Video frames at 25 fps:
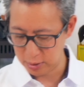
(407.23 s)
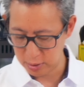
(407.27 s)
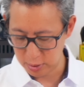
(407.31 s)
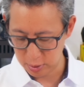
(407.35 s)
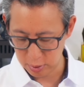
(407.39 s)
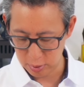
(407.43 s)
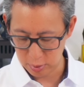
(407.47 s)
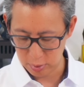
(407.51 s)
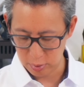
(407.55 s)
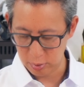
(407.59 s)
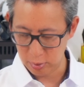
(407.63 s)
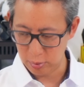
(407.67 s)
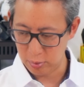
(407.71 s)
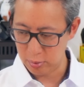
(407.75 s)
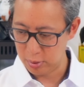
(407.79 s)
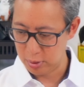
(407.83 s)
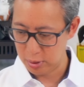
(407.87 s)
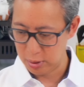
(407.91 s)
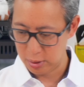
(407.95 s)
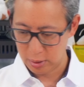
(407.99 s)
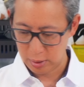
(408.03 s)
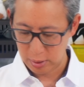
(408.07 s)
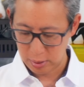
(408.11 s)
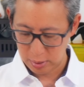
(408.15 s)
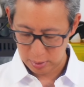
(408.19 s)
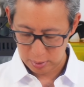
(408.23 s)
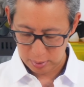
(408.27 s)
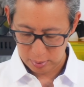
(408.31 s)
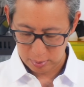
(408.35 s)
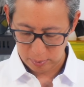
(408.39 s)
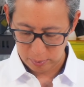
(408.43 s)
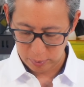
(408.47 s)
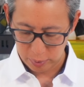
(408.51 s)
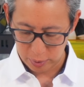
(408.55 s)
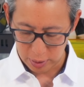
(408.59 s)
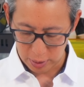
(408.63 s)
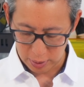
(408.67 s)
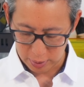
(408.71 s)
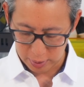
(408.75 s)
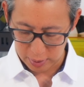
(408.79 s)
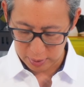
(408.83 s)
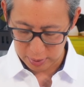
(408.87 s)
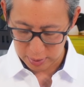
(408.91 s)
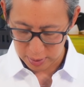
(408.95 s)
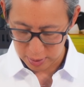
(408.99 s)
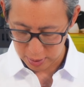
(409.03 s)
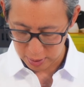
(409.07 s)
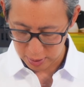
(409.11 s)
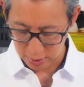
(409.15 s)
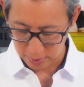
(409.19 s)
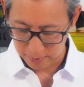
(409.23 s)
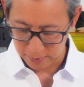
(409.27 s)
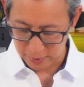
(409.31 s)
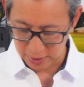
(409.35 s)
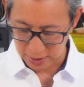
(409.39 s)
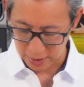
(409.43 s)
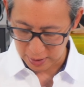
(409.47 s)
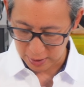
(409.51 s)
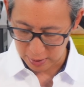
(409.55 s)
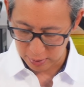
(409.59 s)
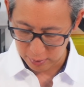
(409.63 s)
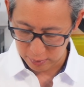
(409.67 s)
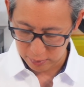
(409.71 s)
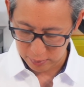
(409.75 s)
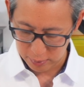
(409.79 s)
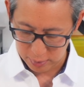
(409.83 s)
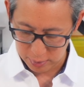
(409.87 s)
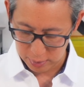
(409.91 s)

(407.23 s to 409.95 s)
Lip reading: to plug in the hub now.